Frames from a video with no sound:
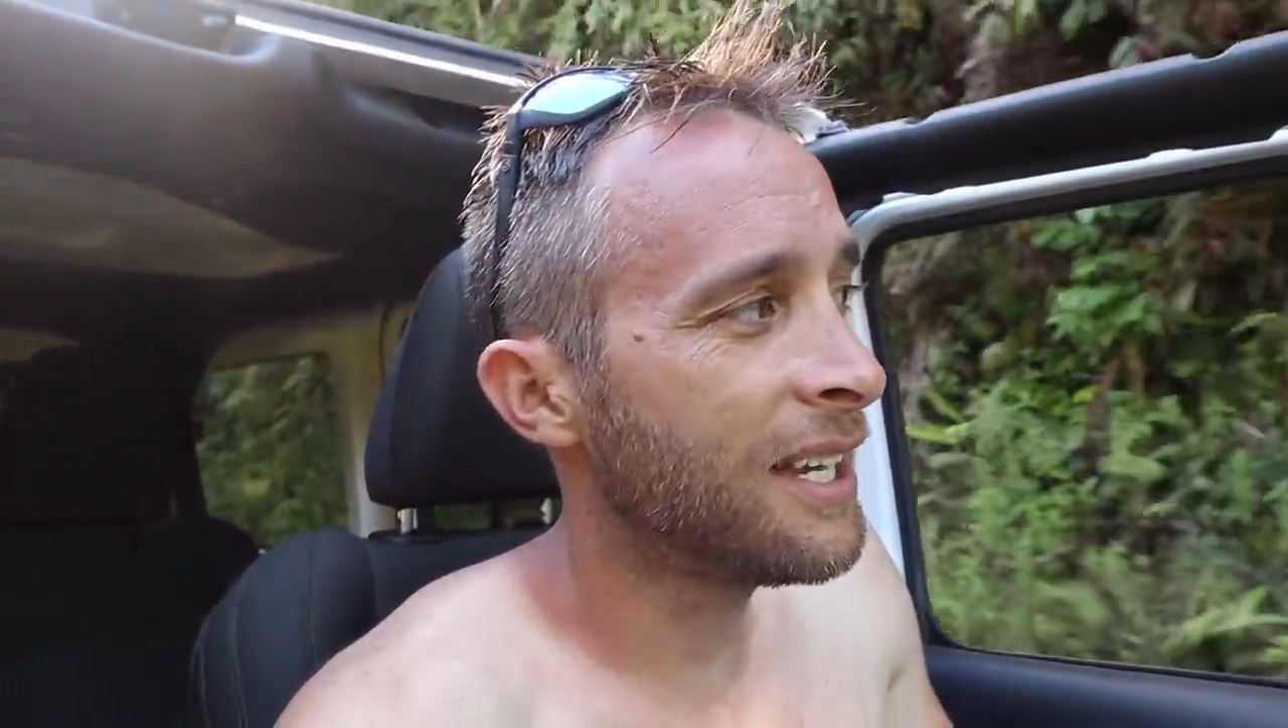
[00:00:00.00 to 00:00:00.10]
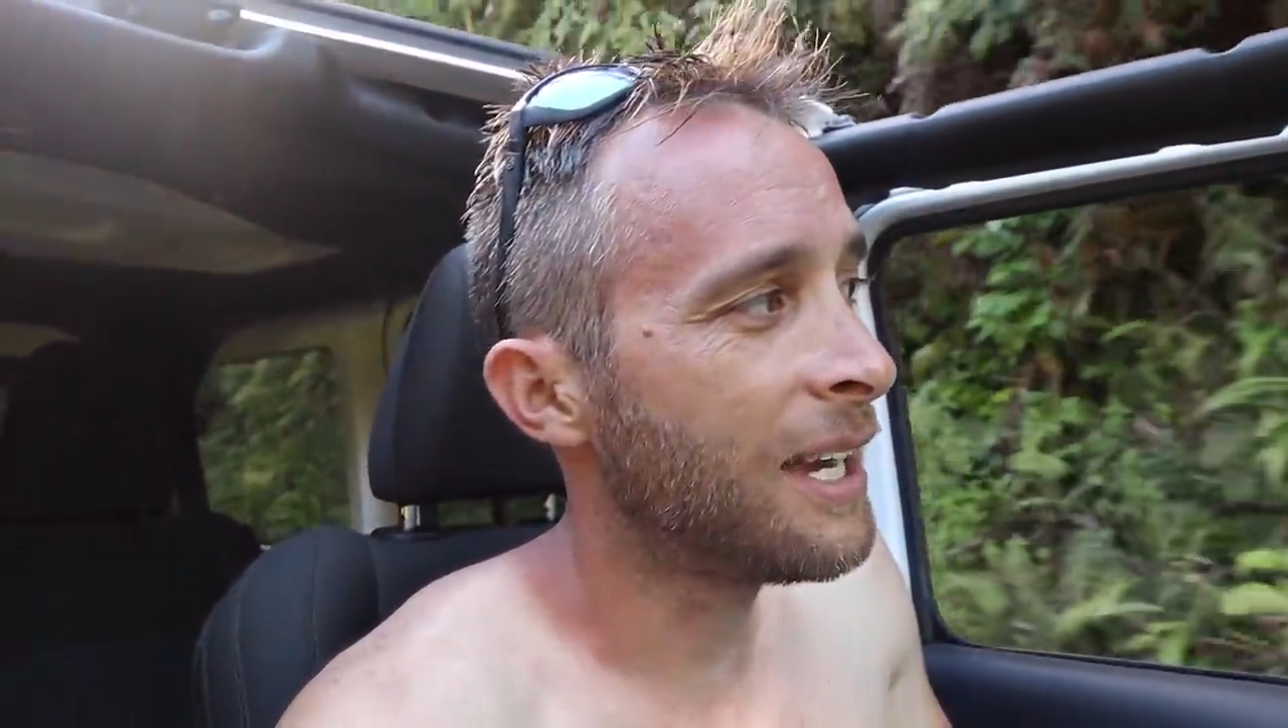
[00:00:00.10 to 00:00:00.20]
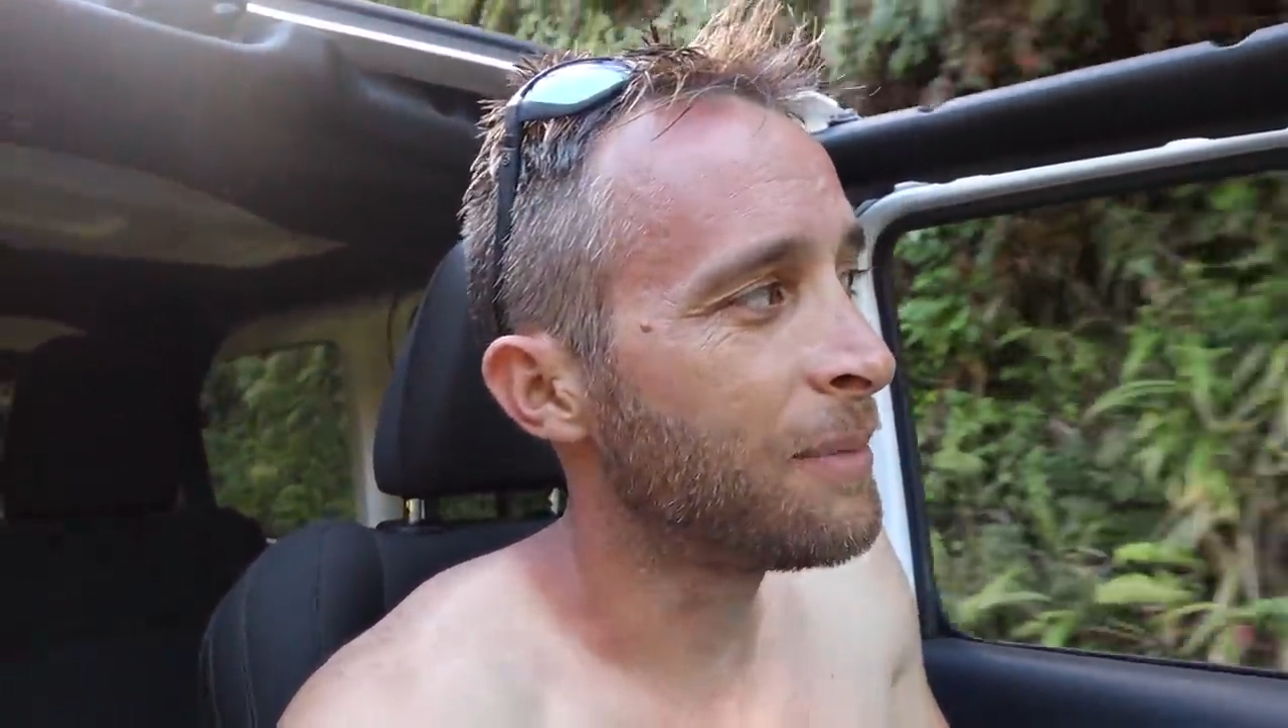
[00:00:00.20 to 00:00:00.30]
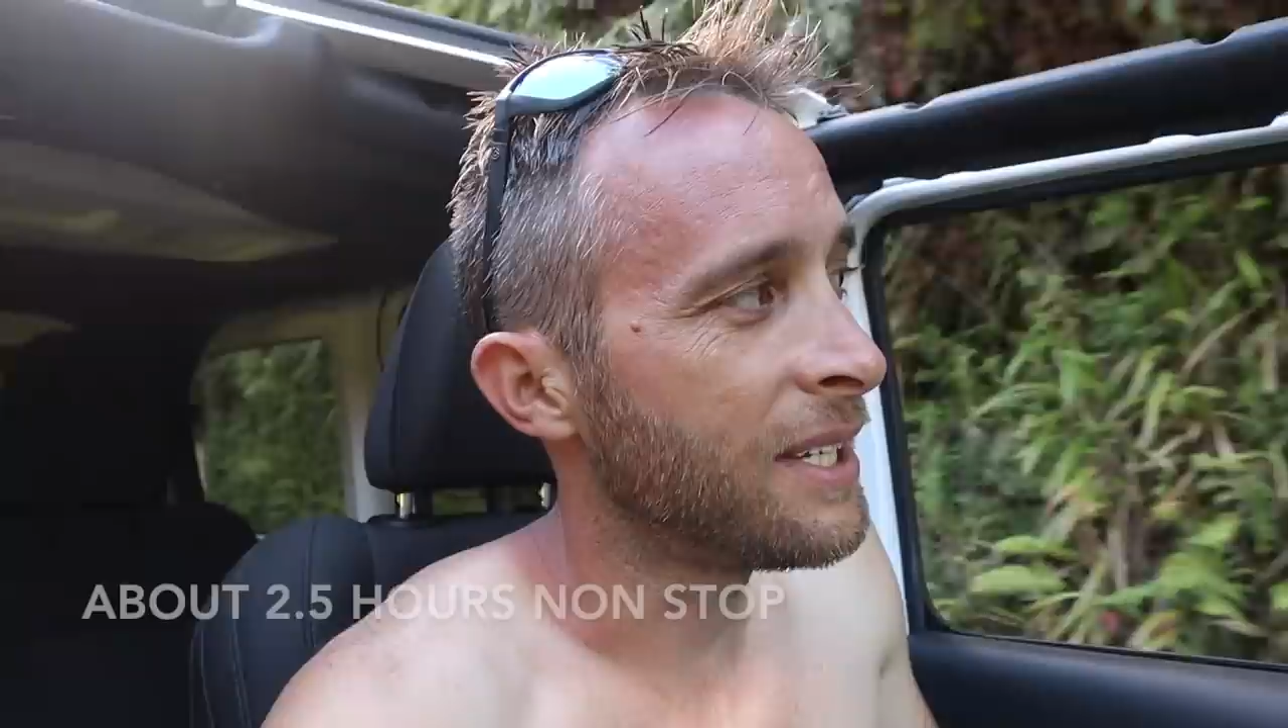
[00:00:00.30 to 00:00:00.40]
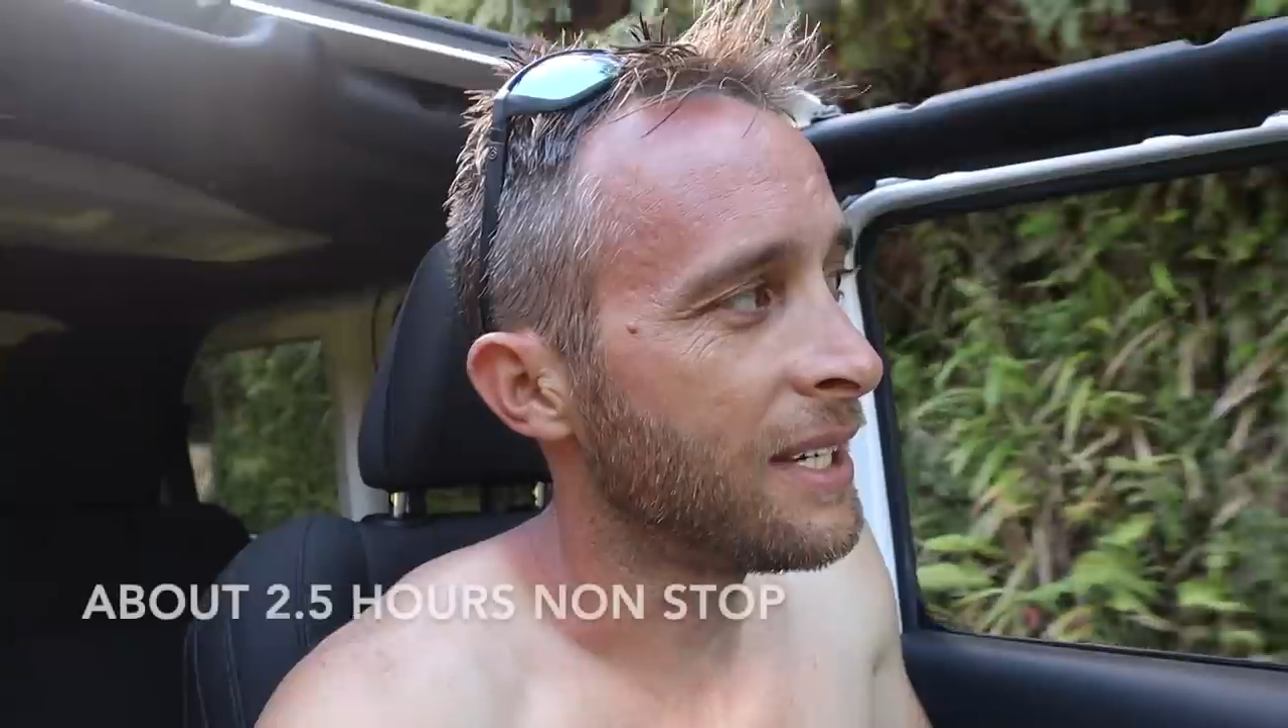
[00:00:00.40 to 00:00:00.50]

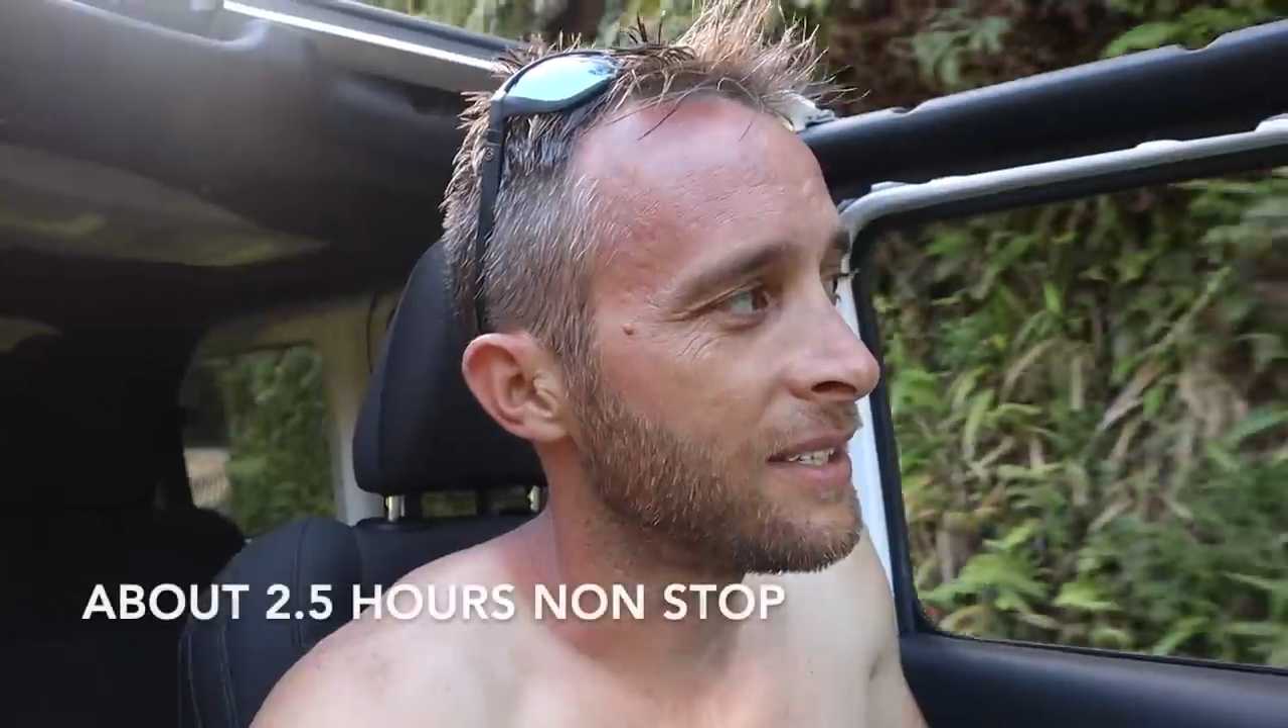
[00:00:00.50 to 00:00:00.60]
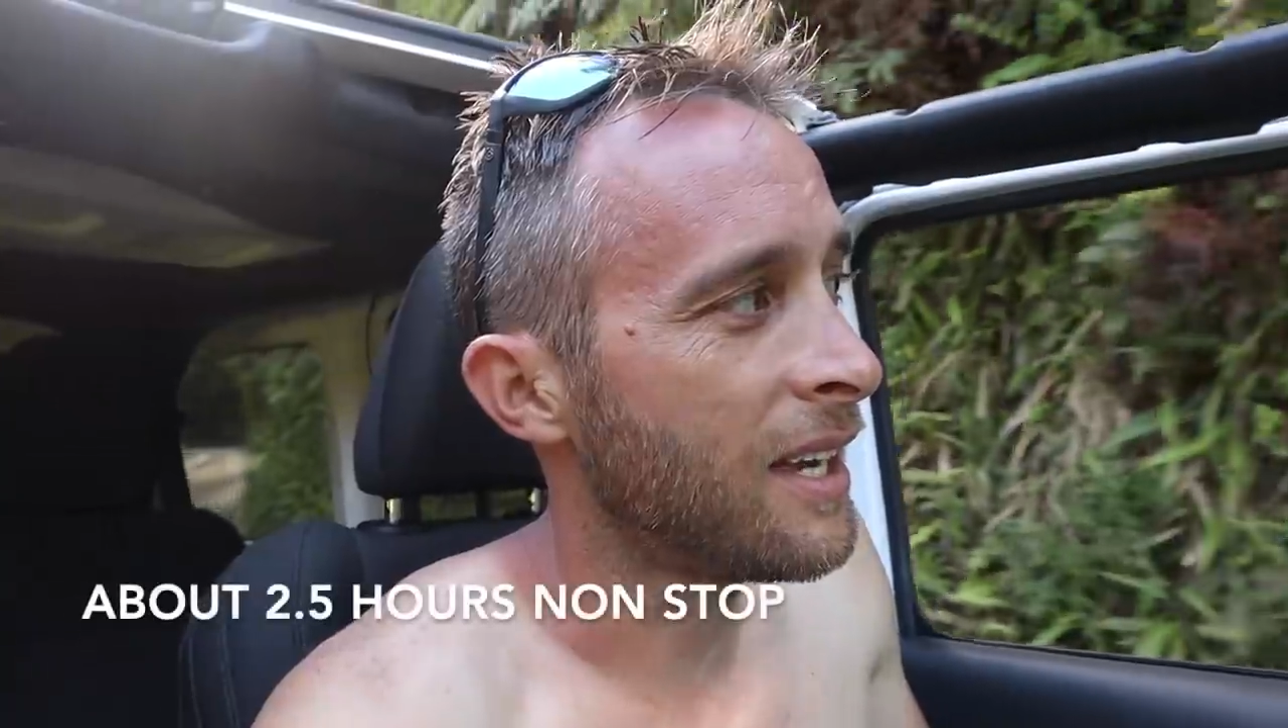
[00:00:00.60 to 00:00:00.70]
time to get